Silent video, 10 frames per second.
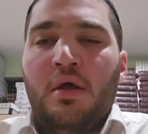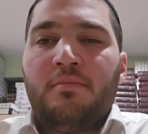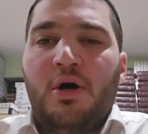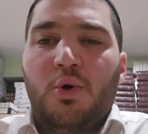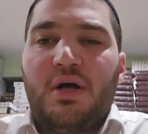
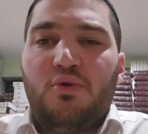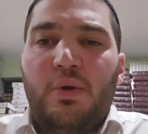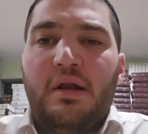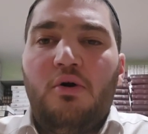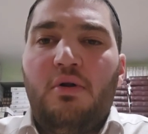Baruch
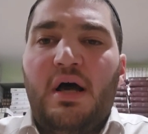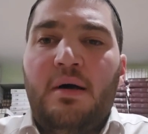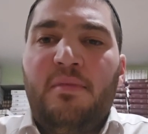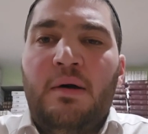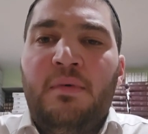Adonai
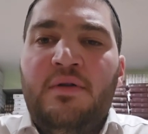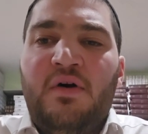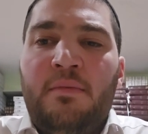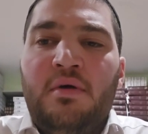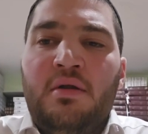Le'olam. Amen
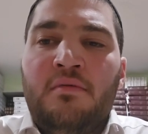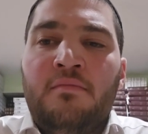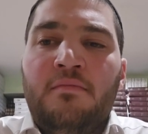v'amen.